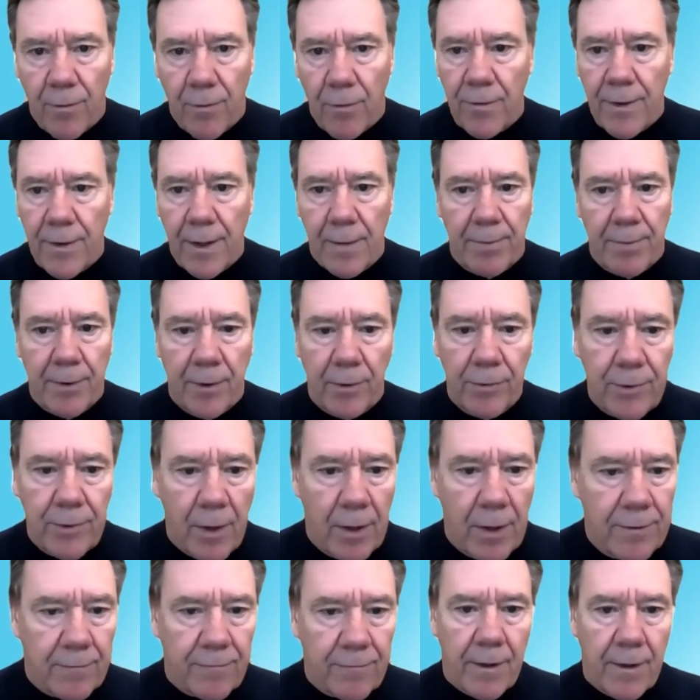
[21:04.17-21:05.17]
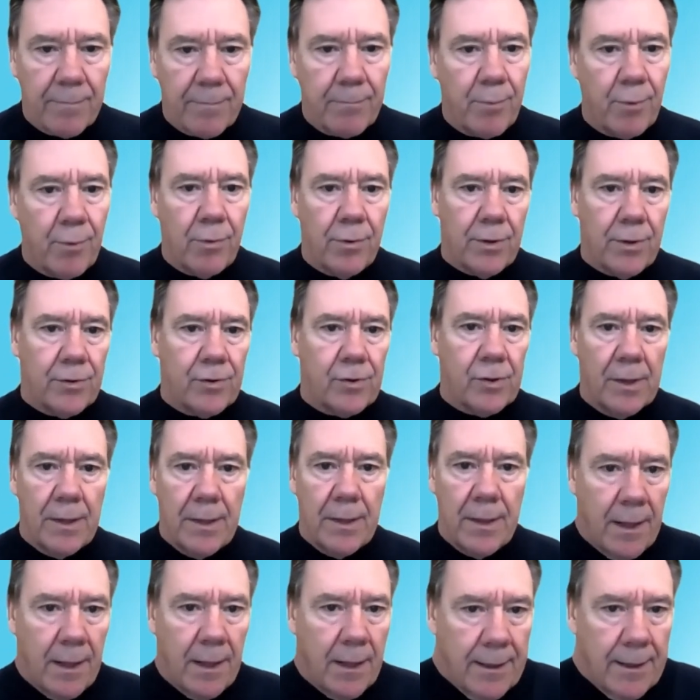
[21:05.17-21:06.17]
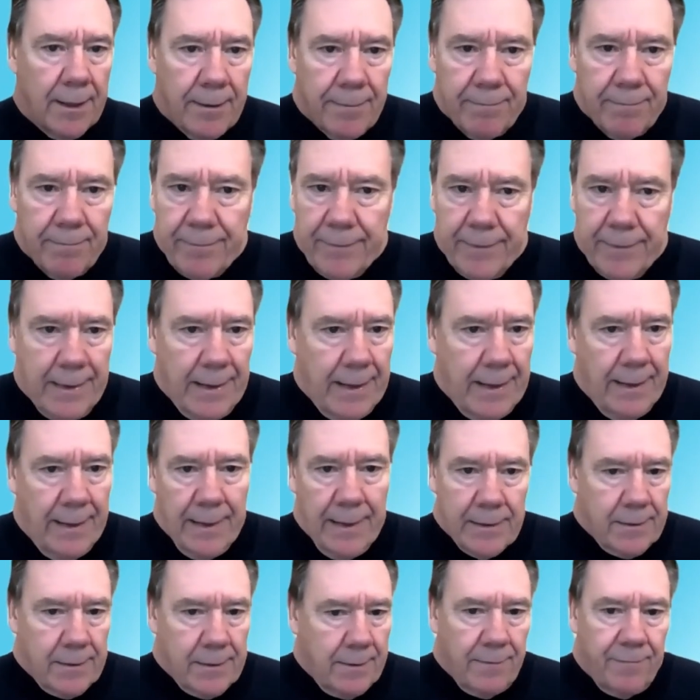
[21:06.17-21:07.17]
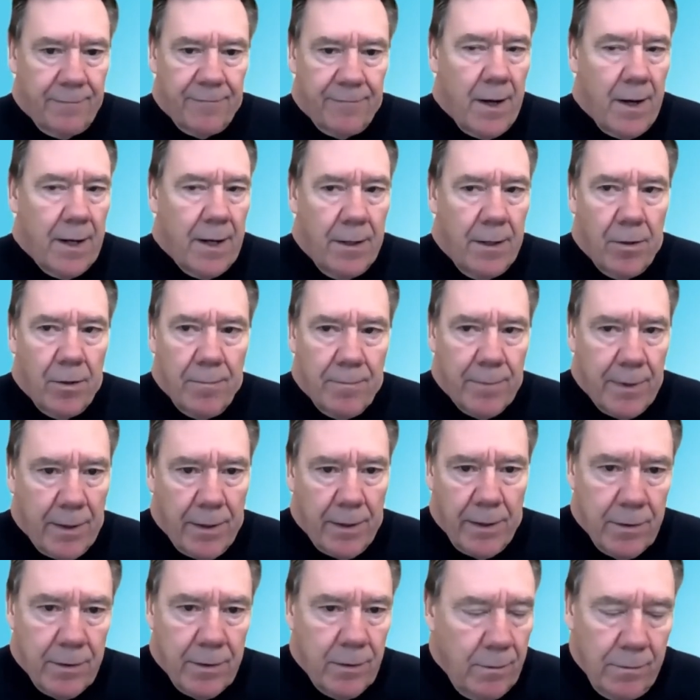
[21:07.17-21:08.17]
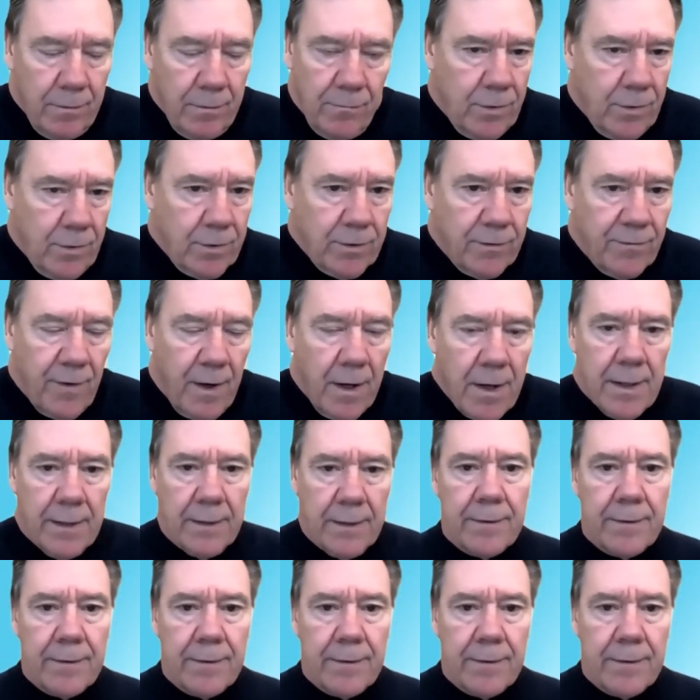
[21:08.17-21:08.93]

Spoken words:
they built on the front porch. And this is a fine air barrier, works fine.